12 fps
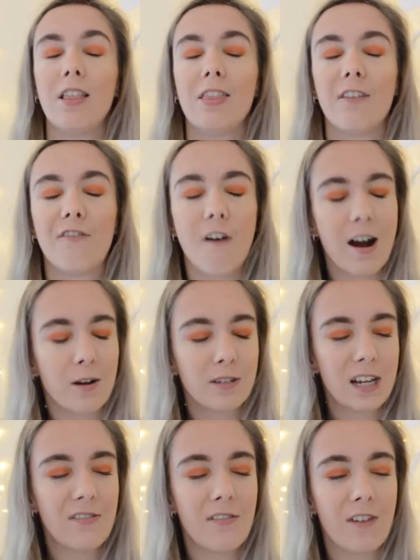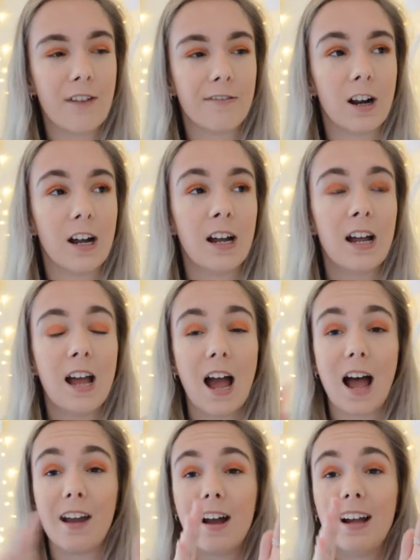The final TV favourite,
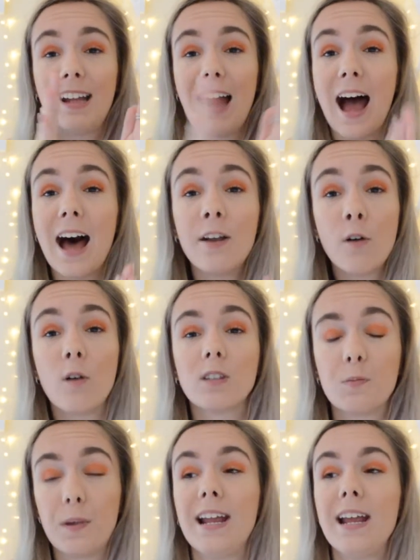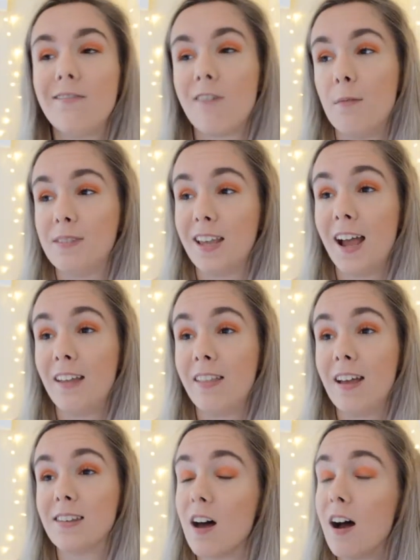and I cannot believe I'm saying
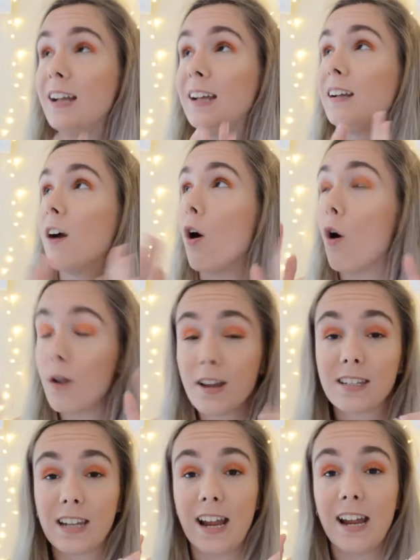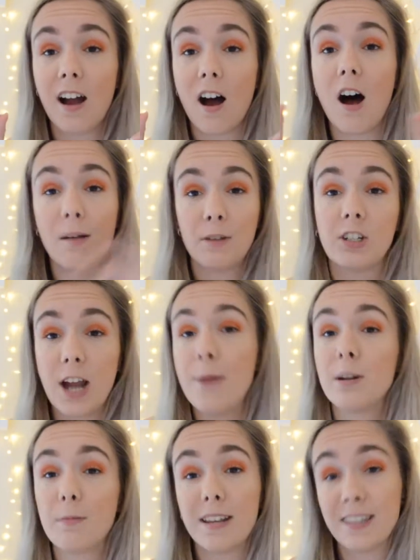this, honestly, I'm
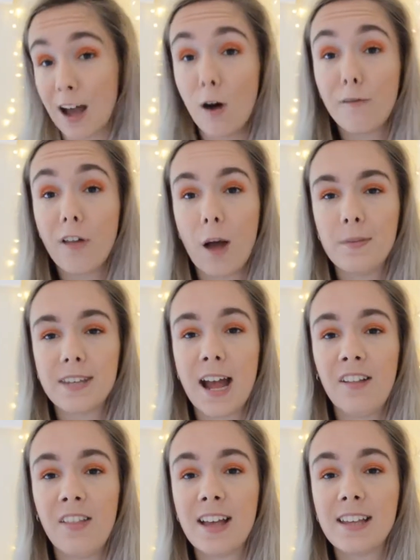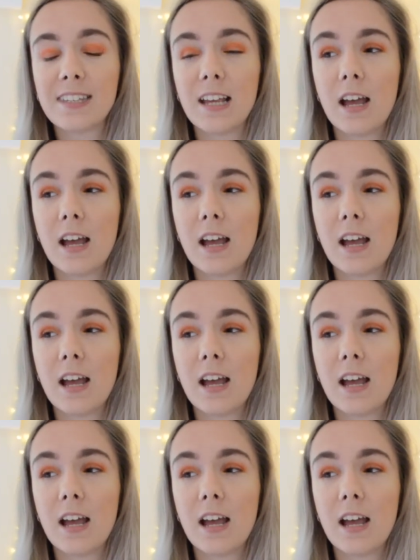ashamed at myself that I'm saying this,